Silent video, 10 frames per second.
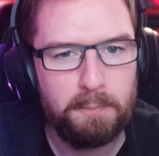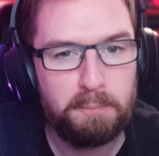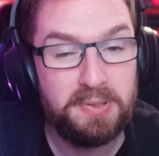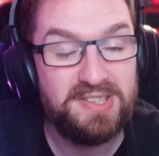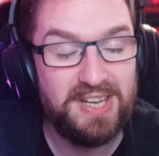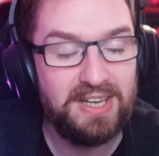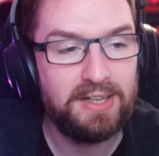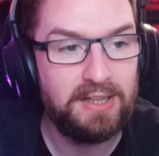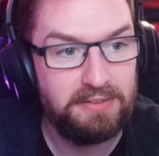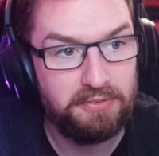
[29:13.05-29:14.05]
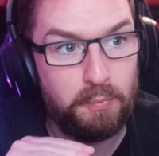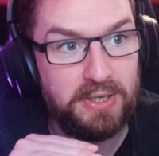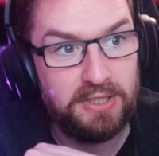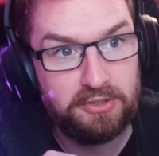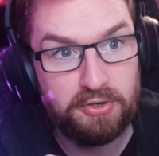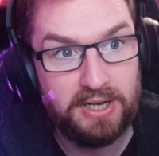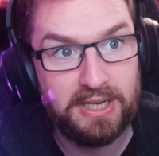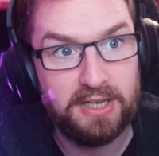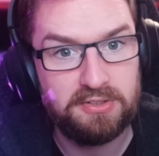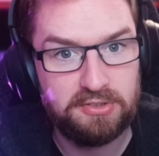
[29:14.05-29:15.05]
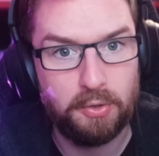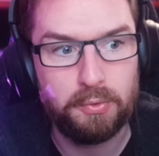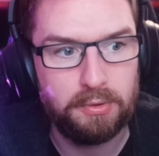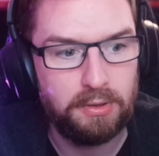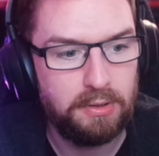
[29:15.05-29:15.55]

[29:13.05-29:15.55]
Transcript: Particularly for when you're trying to get Soul